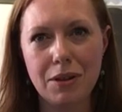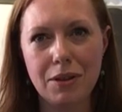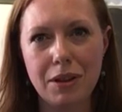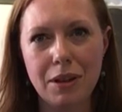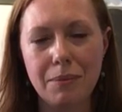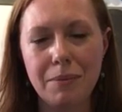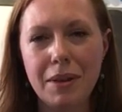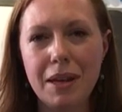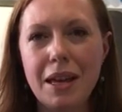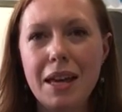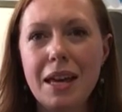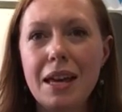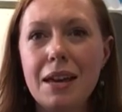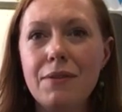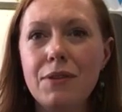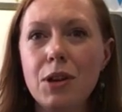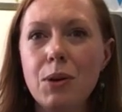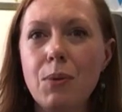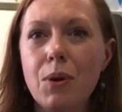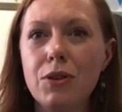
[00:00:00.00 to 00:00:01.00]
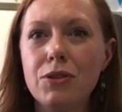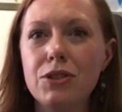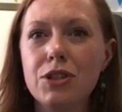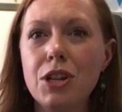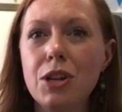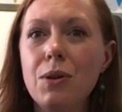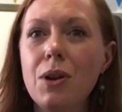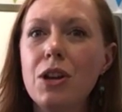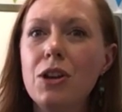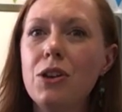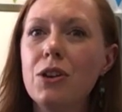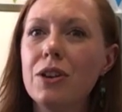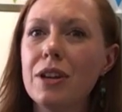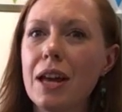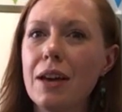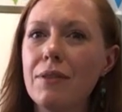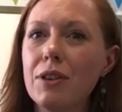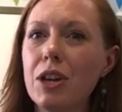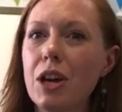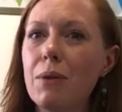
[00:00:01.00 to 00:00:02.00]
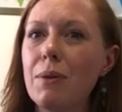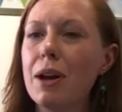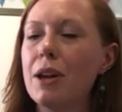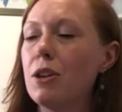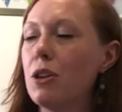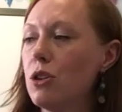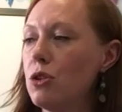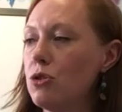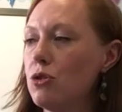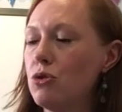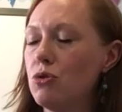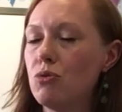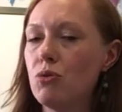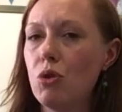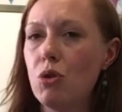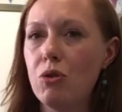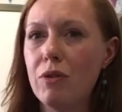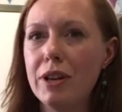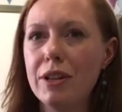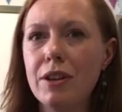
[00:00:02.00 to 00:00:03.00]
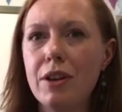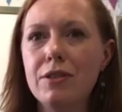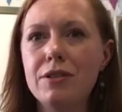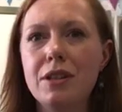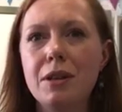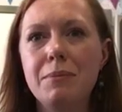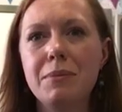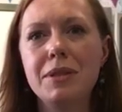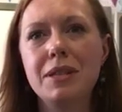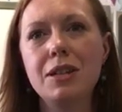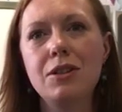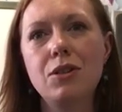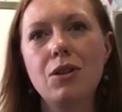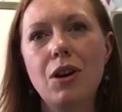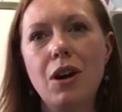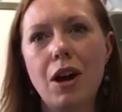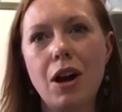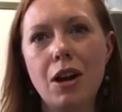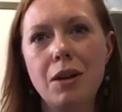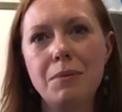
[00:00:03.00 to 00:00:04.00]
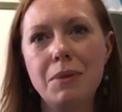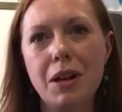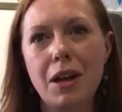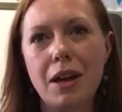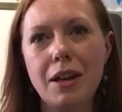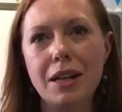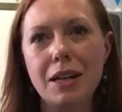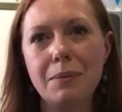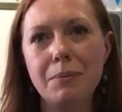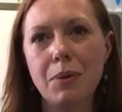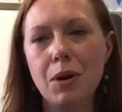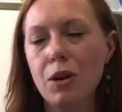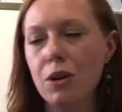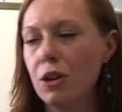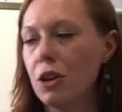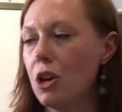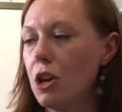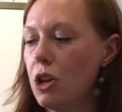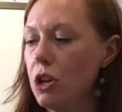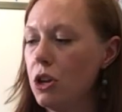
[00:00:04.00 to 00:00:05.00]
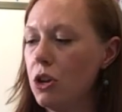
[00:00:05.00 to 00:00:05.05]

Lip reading: on them. If you want to, you could have a go at drawing those numbers in your home learning book.